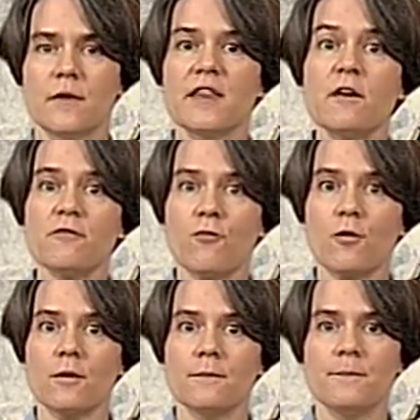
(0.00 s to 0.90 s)

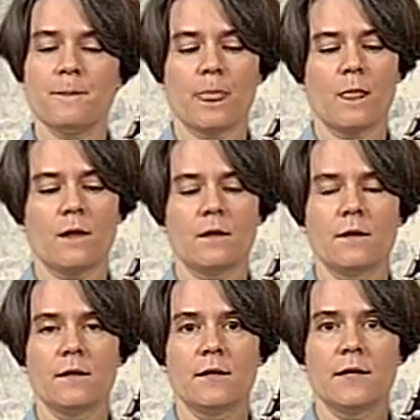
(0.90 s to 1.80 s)
Therefore,
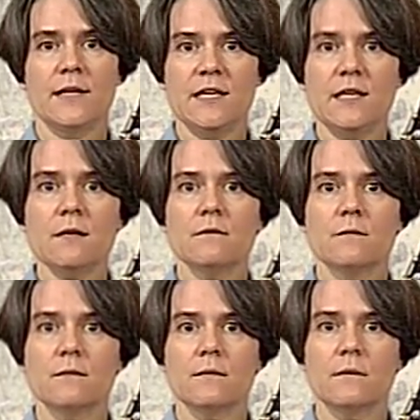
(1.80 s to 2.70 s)
E,
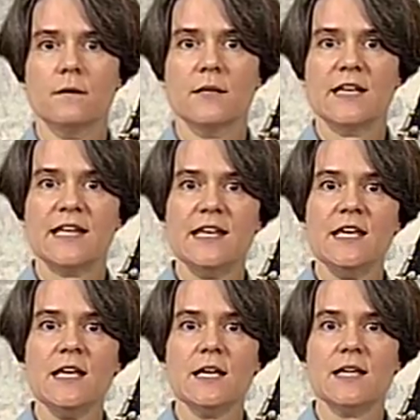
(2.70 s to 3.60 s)

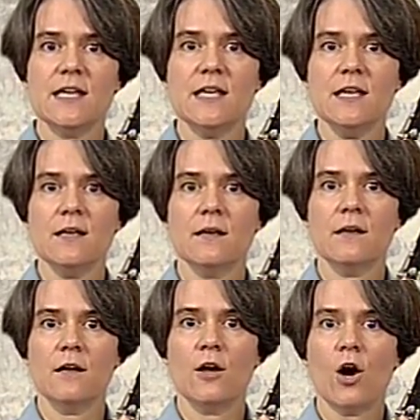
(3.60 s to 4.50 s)
key, key,
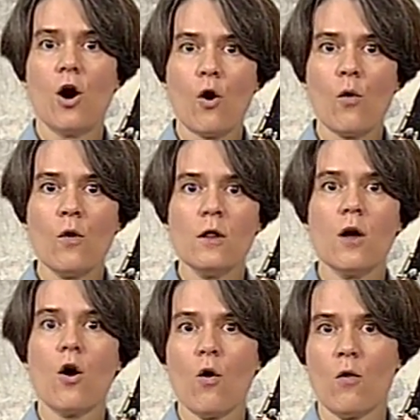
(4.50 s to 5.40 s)
hole,
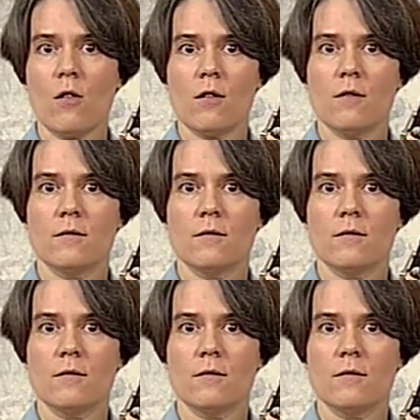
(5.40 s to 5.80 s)
hole.